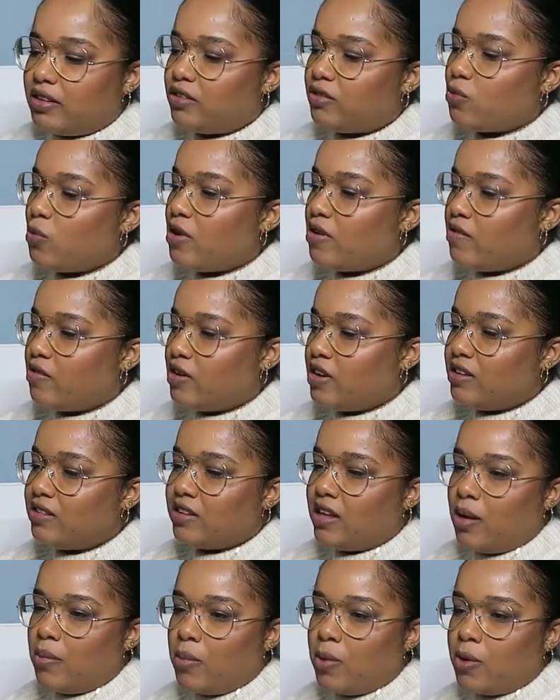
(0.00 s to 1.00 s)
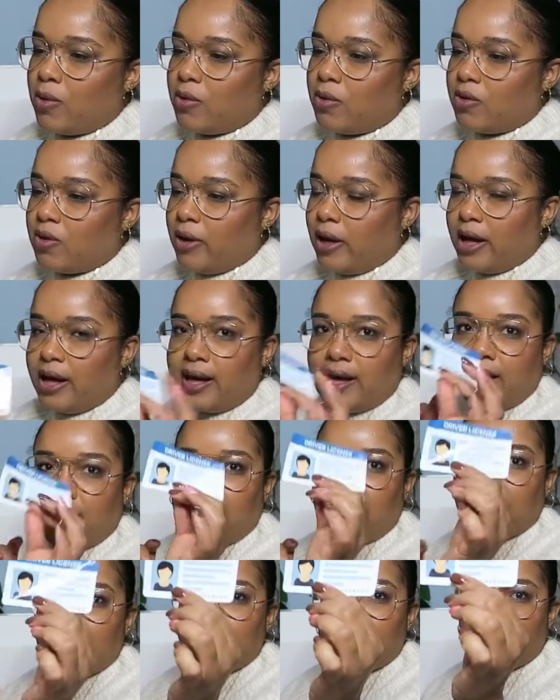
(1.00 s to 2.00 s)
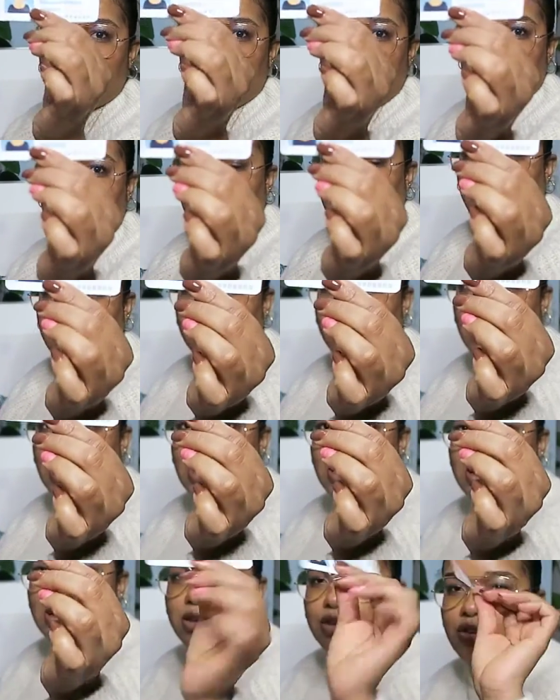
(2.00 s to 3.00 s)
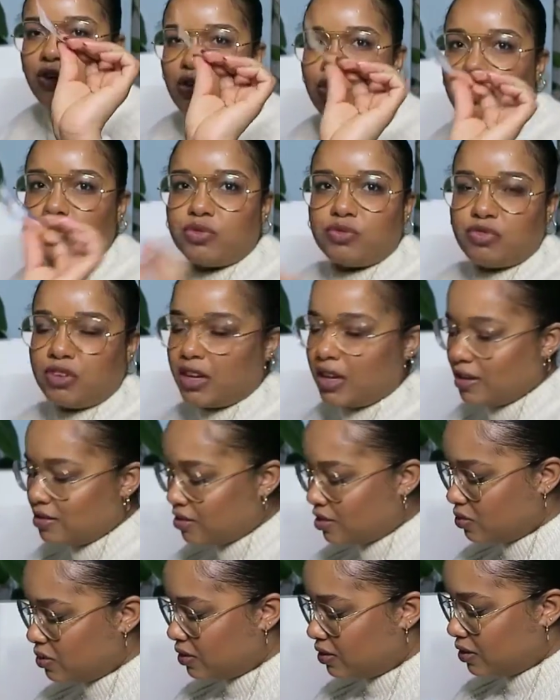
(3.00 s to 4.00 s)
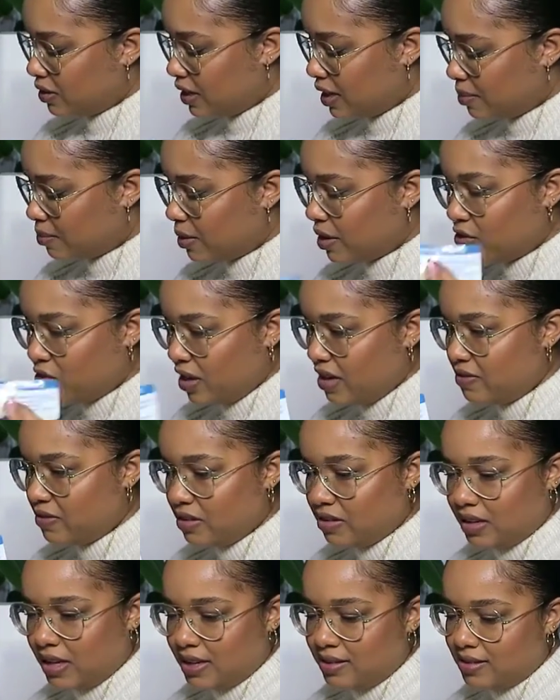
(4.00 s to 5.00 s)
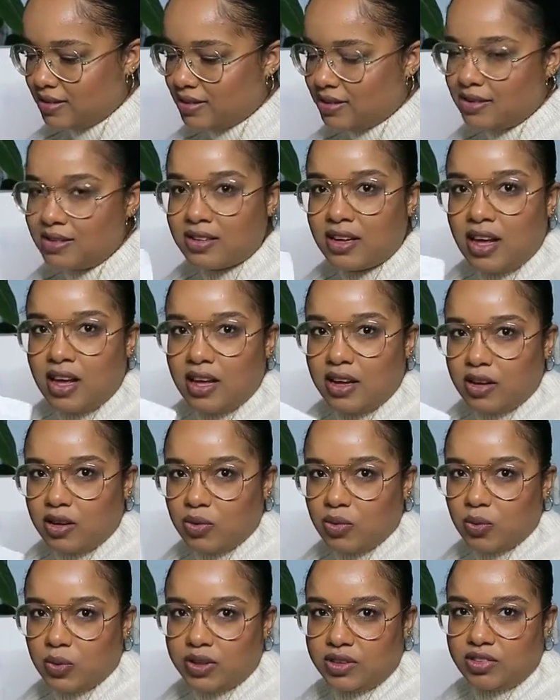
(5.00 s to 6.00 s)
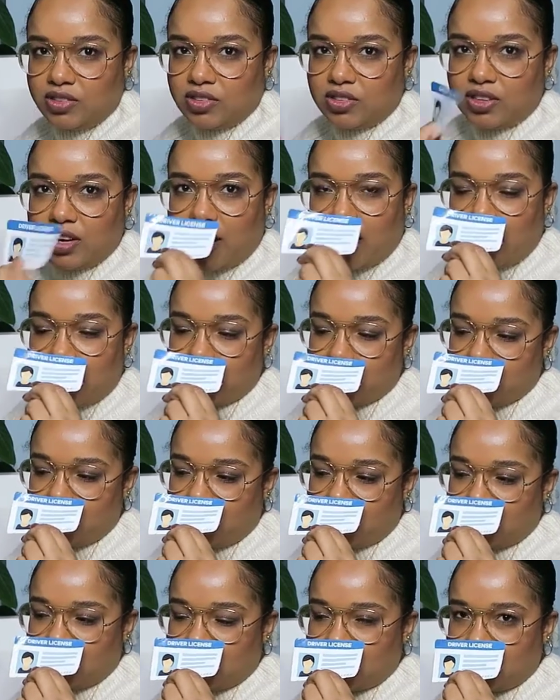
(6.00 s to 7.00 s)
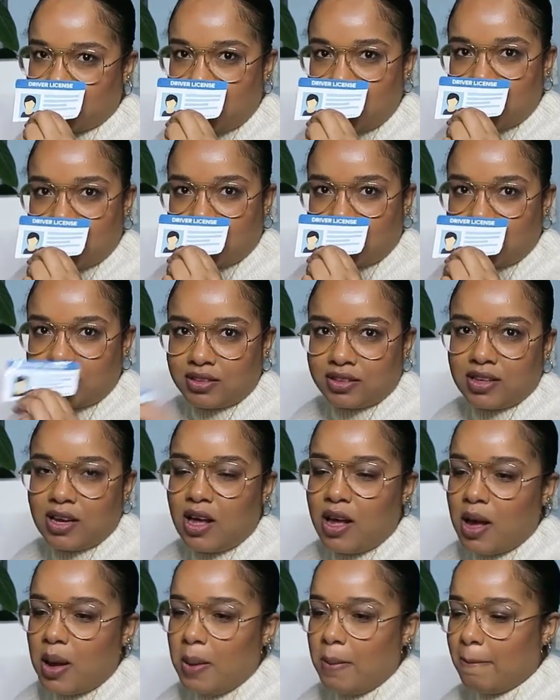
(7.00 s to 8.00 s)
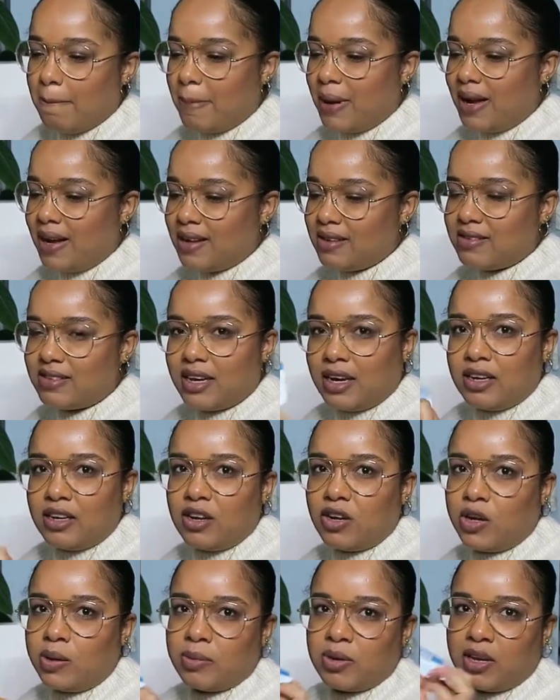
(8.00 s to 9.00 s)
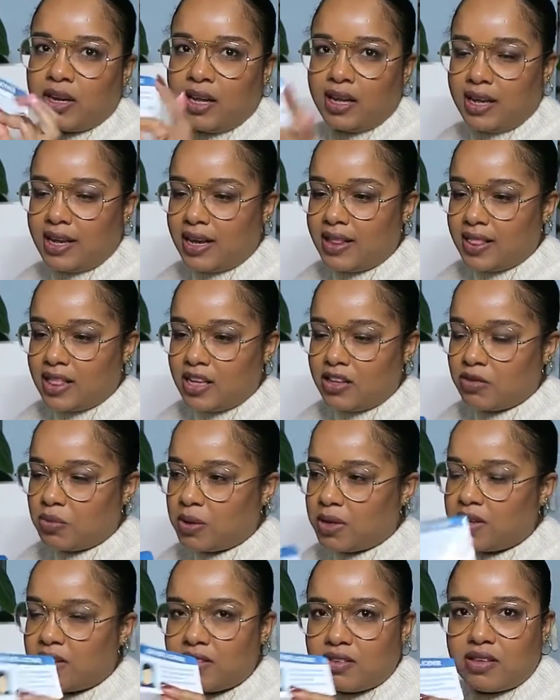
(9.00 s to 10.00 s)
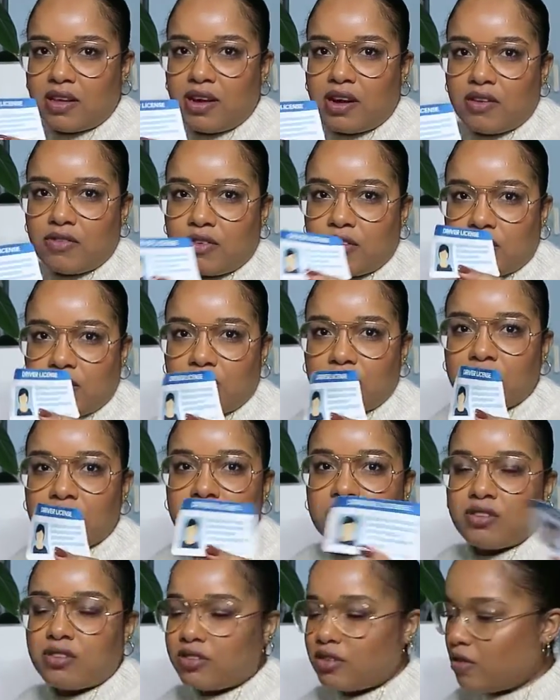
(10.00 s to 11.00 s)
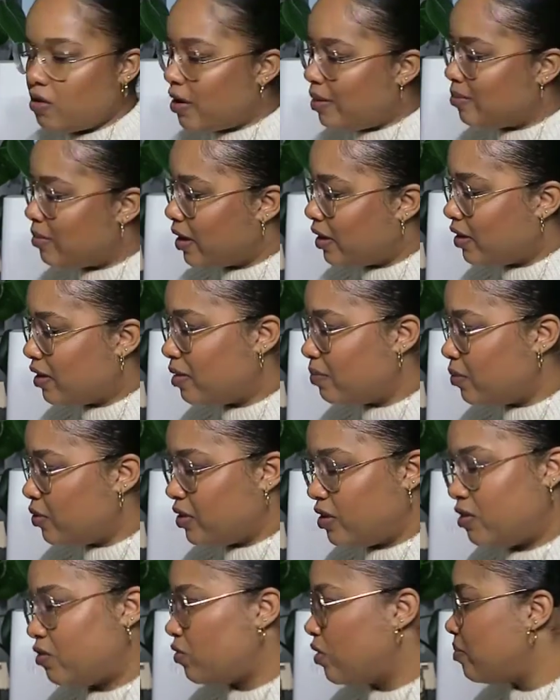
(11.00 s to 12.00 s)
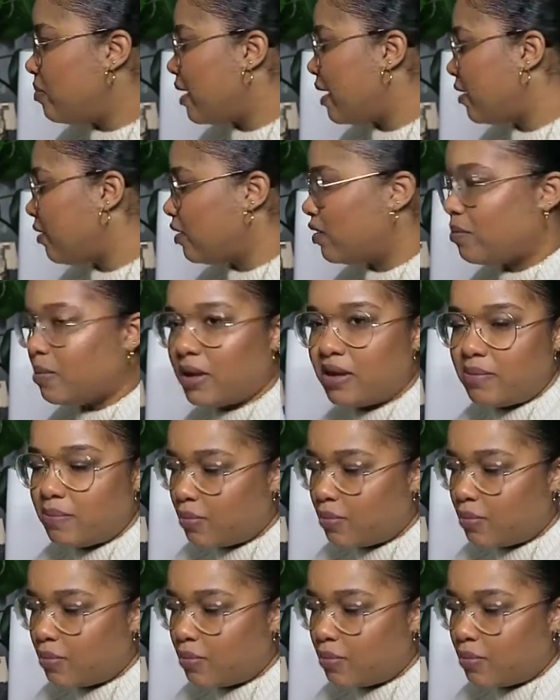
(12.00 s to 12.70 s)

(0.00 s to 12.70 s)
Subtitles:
This one, for example, one of my goals for last year was to get my driver's license, which I haven't gotten as yet. But I know I'm gonna get this one this year for certain, so I'm not gonna put this one back on my